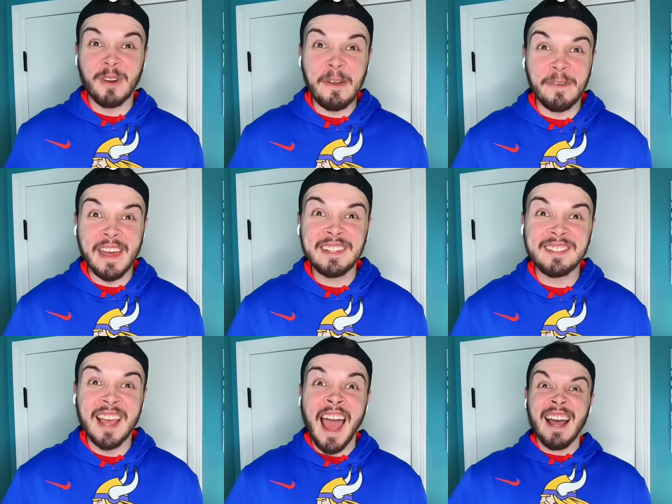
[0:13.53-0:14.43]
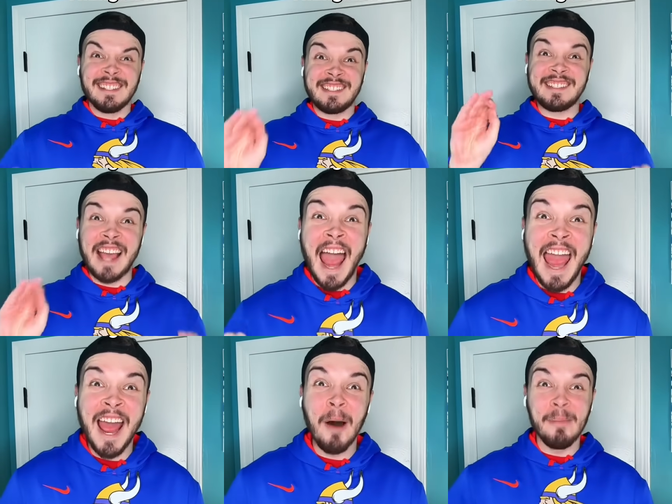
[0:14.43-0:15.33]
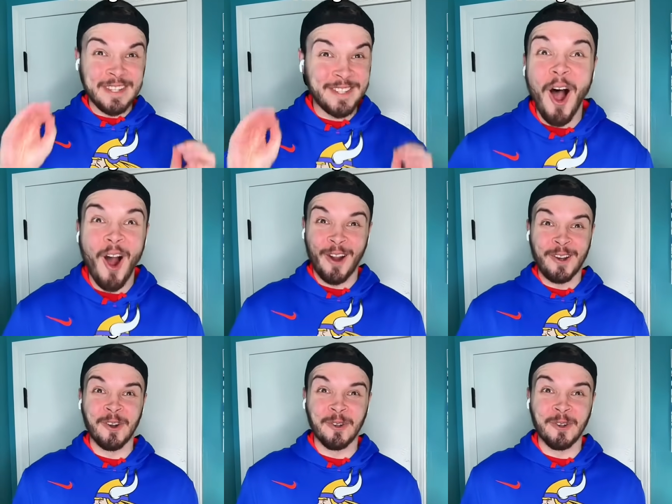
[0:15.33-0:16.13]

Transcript: for this? Sam Darnold.